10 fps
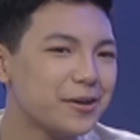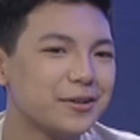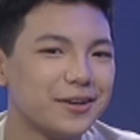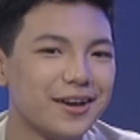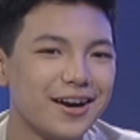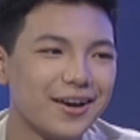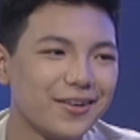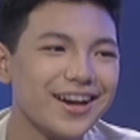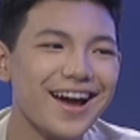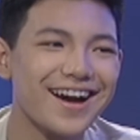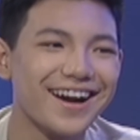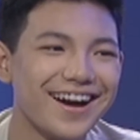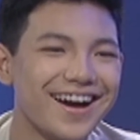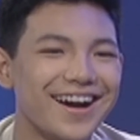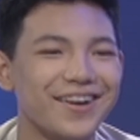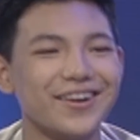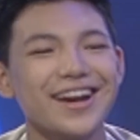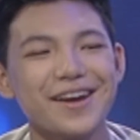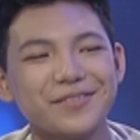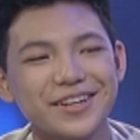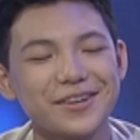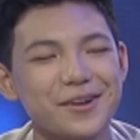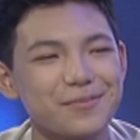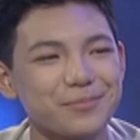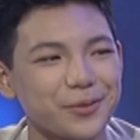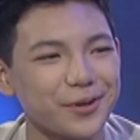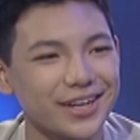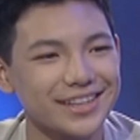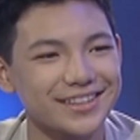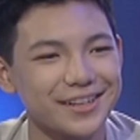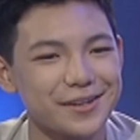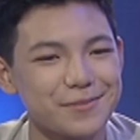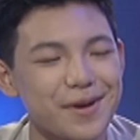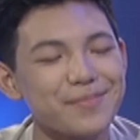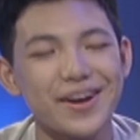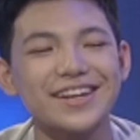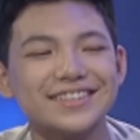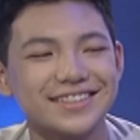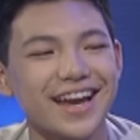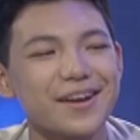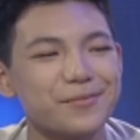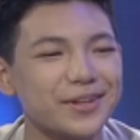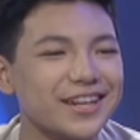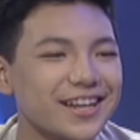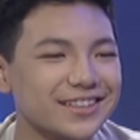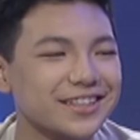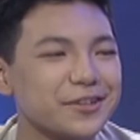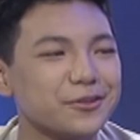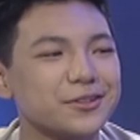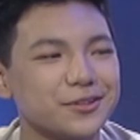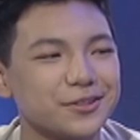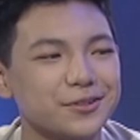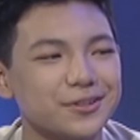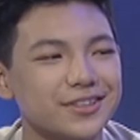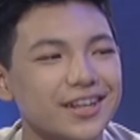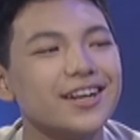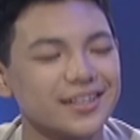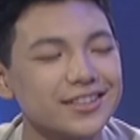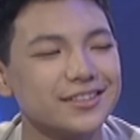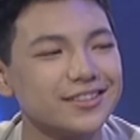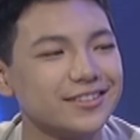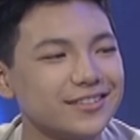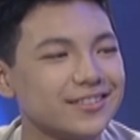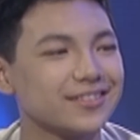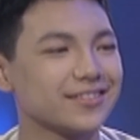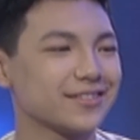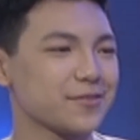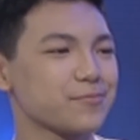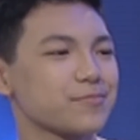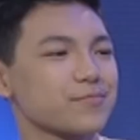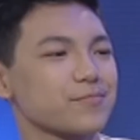I like the way you say, wala. wow. Wala pa naman po. Wala and uh, my parents, ayaw pa nila yung seryoso. So, no, no, no, that's yun. right. You're still very young.